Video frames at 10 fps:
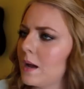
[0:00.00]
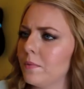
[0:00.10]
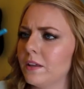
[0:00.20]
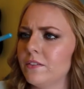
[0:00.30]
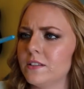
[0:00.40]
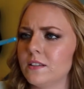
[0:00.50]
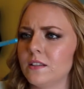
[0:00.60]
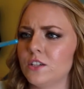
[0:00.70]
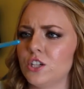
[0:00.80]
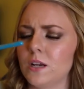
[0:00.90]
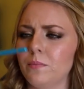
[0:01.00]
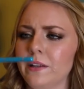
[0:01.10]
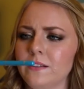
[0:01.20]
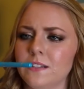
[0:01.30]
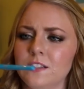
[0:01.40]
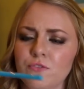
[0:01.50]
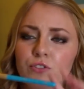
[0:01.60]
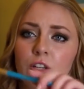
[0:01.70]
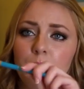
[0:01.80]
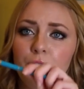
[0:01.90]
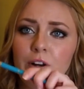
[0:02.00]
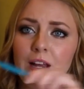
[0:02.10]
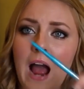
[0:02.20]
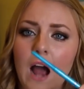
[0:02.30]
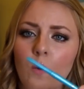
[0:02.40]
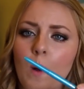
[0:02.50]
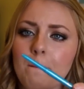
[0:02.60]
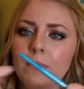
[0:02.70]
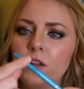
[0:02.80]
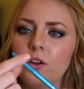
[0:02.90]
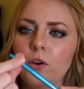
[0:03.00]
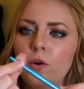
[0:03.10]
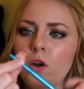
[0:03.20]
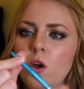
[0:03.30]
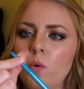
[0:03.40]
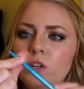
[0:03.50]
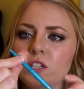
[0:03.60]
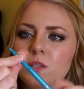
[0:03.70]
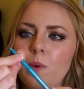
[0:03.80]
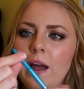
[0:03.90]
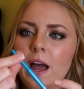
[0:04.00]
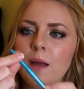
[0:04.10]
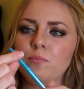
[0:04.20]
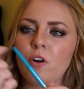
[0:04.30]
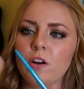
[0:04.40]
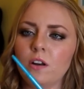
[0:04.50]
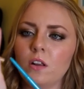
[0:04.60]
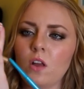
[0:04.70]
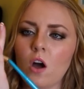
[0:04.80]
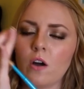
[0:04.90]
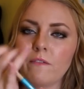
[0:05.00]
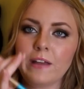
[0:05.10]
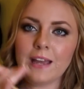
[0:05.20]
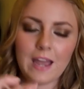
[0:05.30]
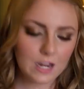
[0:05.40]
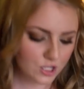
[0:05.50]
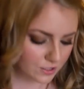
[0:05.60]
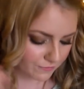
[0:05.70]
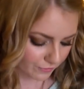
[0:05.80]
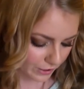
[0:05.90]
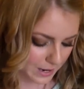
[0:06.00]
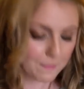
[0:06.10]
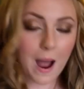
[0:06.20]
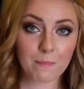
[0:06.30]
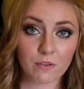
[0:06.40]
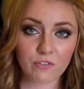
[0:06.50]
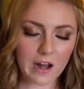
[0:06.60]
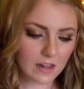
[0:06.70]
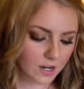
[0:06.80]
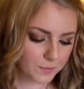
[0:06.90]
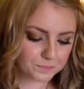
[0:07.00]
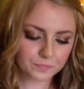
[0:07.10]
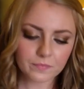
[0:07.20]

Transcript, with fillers: I believe it's in the shade Bliss. It's a really pretty aqua blue, which is why I brought it along on vacation for a pop of color.